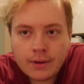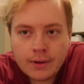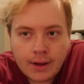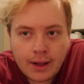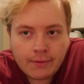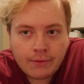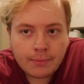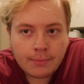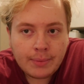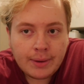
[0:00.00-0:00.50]

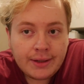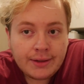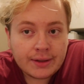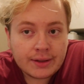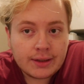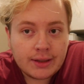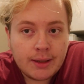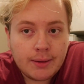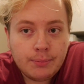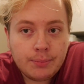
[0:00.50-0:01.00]
Haven't been to
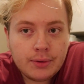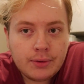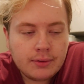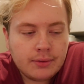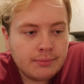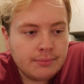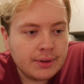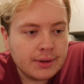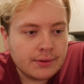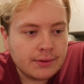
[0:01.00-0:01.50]
sleep
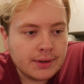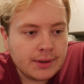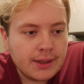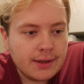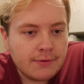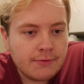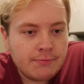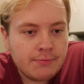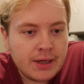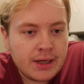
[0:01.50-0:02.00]
because
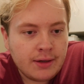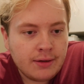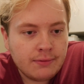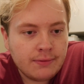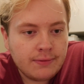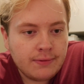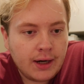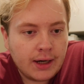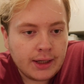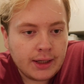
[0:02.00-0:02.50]
they've been
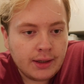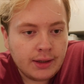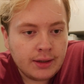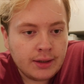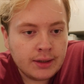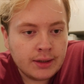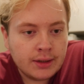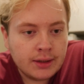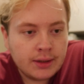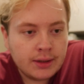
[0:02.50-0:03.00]

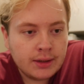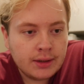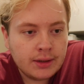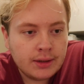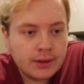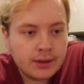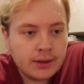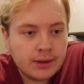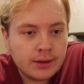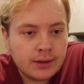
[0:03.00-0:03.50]
fucking,
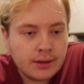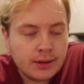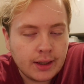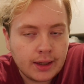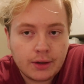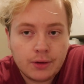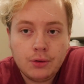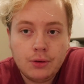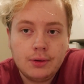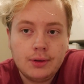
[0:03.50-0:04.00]

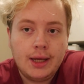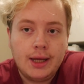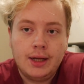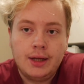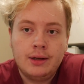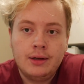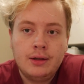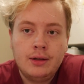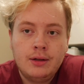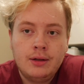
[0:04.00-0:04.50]
like, all
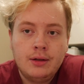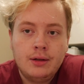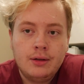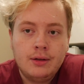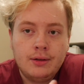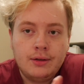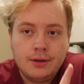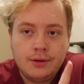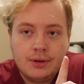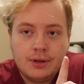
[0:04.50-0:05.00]
day.
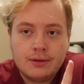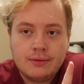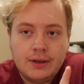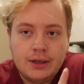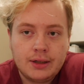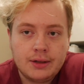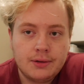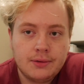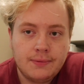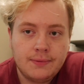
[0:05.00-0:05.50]
The drug
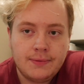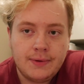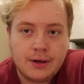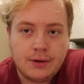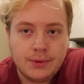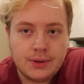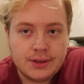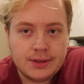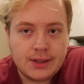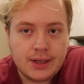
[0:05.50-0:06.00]

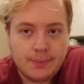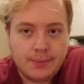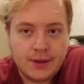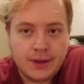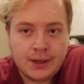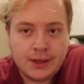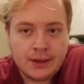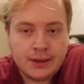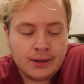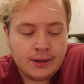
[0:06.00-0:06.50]
fuckwits up
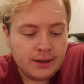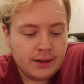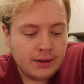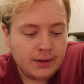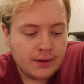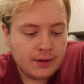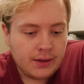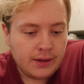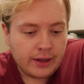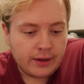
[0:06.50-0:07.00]
there
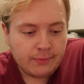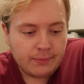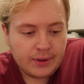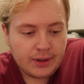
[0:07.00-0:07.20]
have